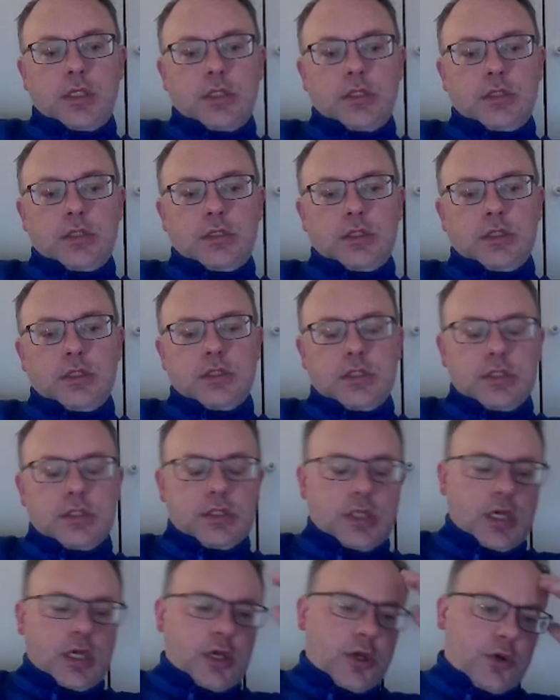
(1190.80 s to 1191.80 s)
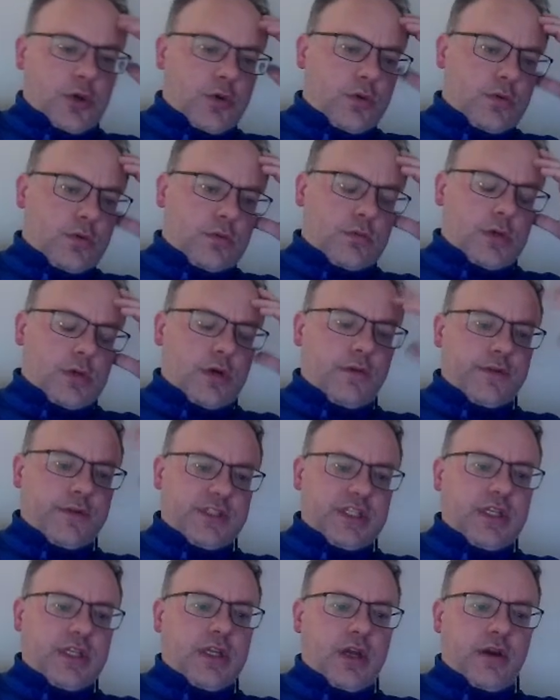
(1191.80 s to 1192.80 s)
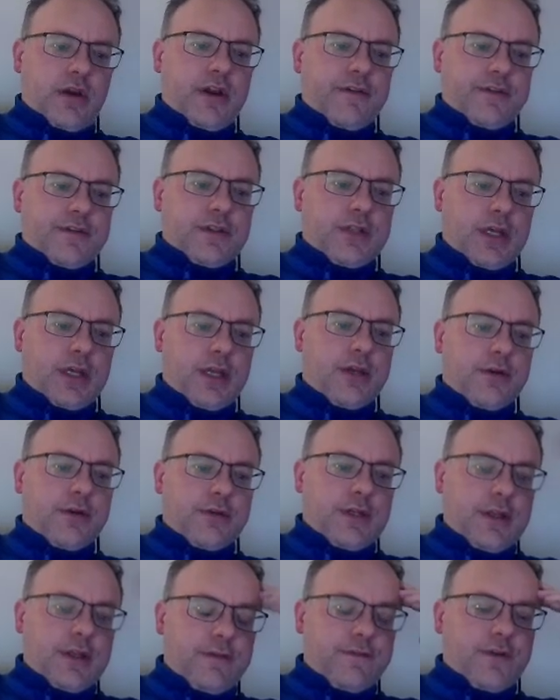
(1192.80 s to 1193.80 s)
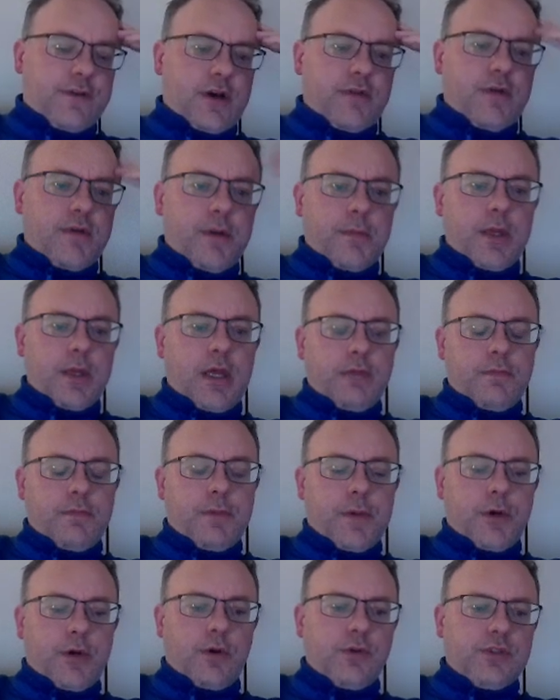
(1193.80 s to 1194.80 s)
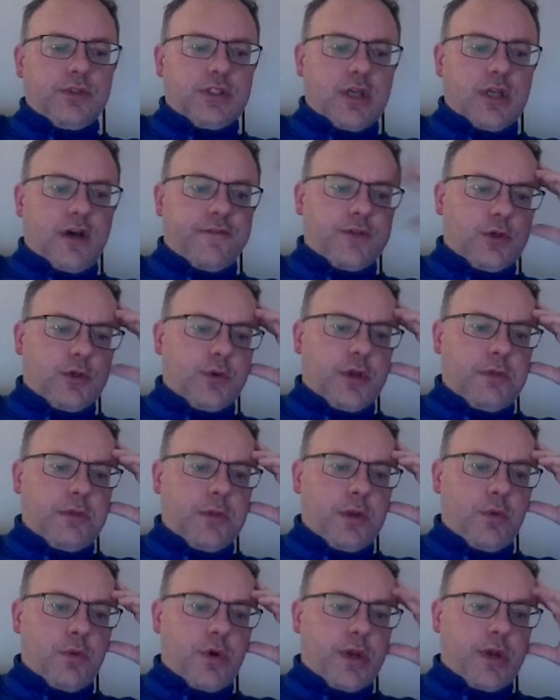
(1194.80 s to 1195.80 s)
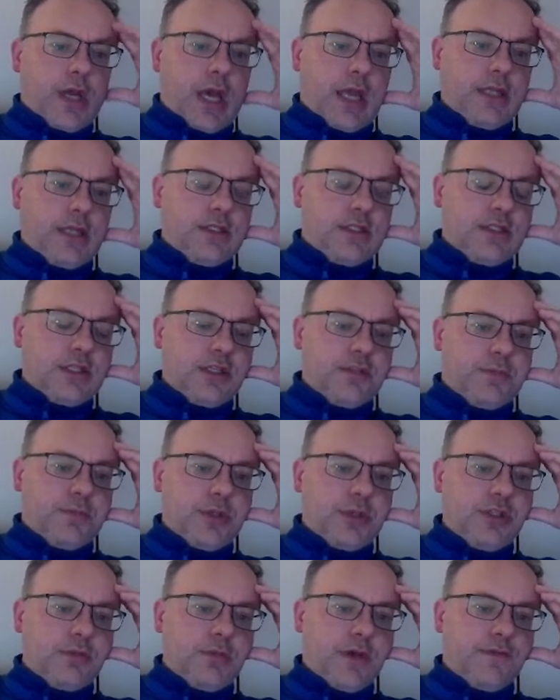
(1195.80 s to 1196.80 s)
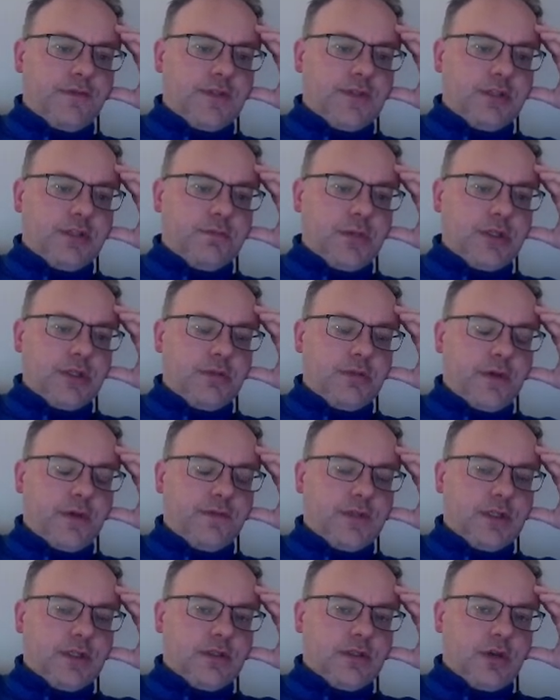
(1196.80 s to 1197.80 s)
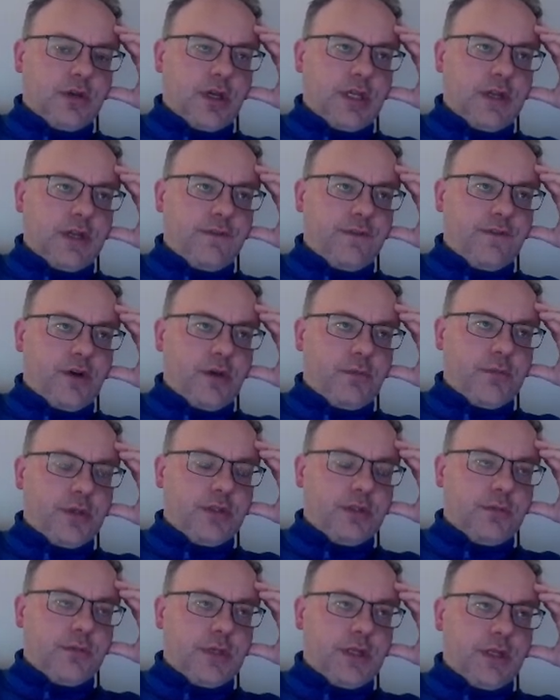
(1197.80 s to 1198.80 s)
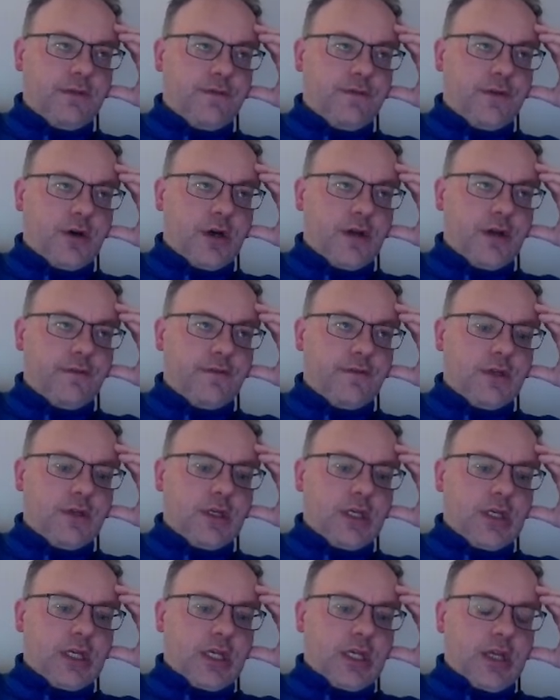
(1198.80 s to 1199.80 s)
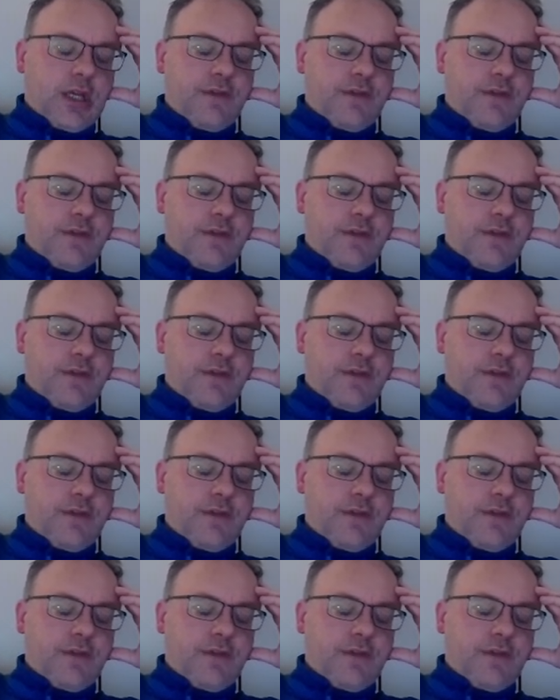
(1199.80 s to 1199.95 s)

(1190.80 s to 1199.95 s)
So obviously you don't have to take on d5. I mean, but also after queen b1, h6, bishop f6, knight d5, bishop d5. If I